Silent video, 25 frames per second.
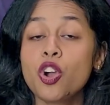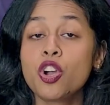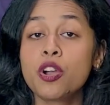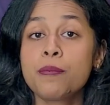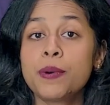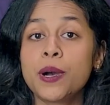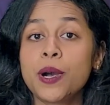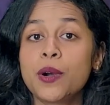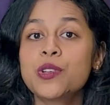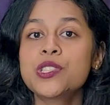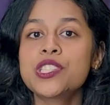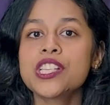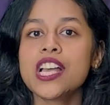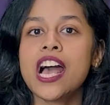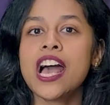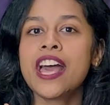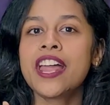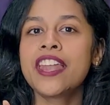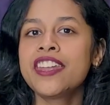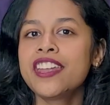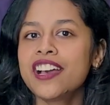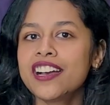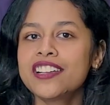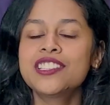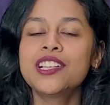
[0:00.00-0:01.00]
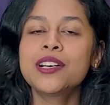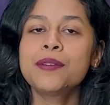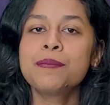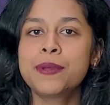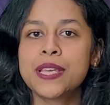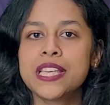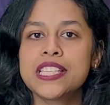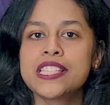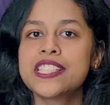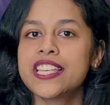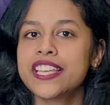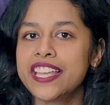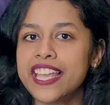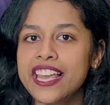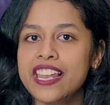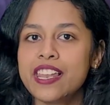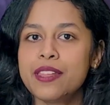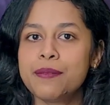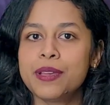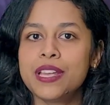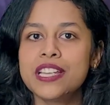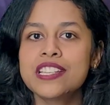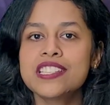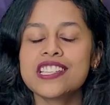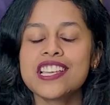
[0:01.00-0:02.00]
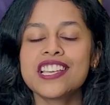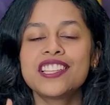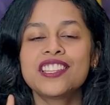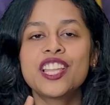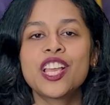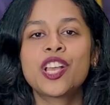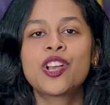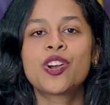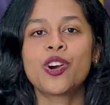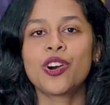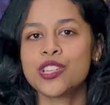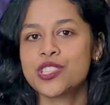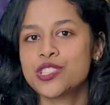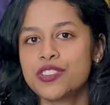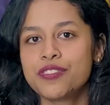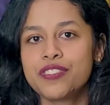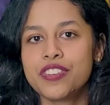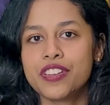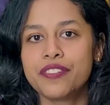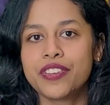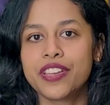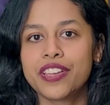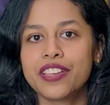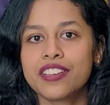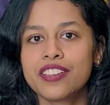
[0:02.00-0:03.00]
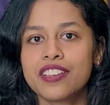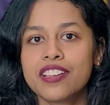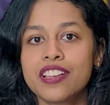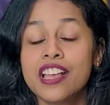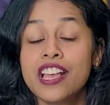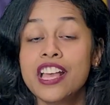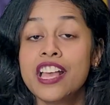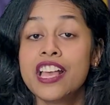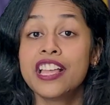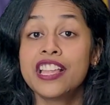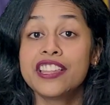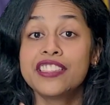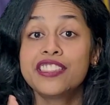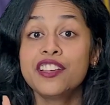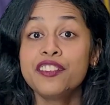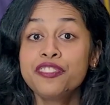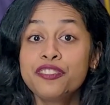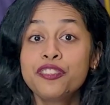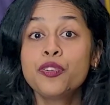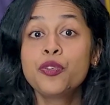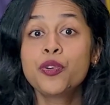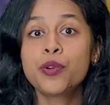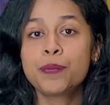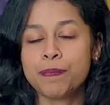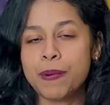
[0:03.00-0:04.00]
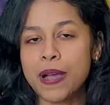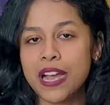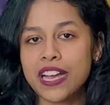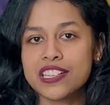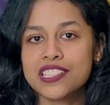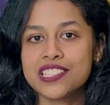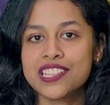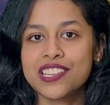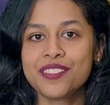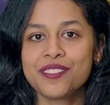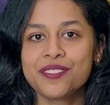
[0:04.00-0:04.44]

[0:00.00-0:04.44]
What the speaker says: about another basic element in the cost of living, the food part.